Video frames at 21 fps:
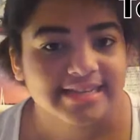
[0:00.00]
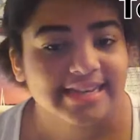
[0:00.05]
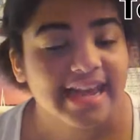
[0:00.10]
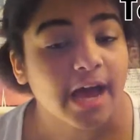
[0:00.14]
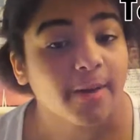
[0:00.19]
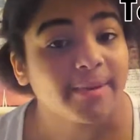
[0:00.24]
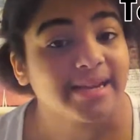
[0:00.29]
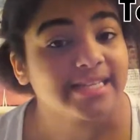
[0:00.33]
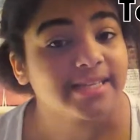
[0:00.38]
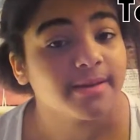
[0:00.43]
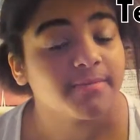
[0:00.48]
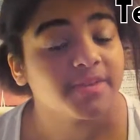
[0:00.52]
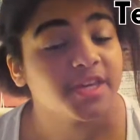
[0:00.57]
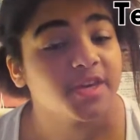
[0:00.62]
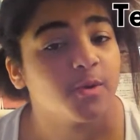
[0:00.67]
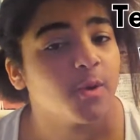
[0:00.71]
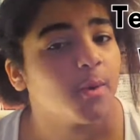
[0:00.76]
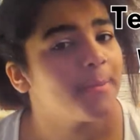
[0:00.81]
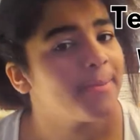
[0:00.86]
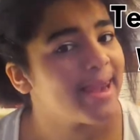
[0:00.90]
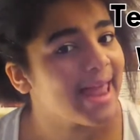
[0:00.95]
Tell me something
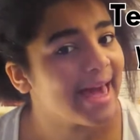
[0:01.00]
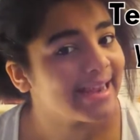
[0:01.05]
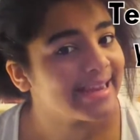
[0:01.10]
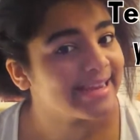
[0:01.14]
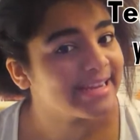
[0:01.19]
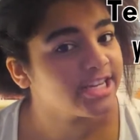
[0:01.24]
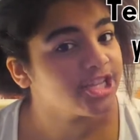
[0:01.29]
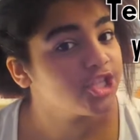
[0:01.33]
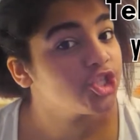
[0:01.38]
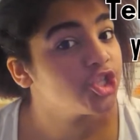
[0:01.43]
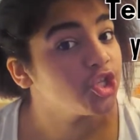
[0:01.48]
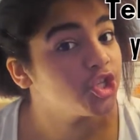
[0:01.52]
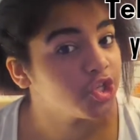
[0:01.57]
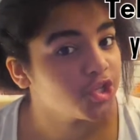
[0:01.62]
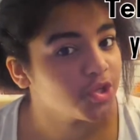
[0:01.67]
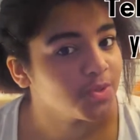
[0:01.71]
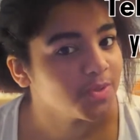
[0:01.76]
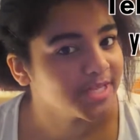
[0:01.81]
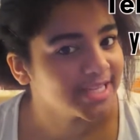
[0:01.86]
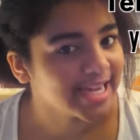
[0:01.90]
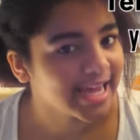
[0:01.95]
you are planning to
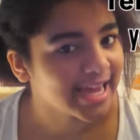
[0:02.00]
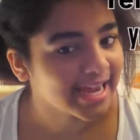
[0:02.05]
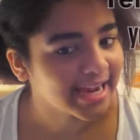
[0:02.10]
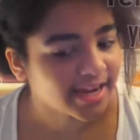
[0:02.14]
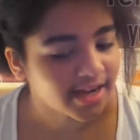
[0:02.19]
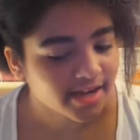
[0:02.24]
do today.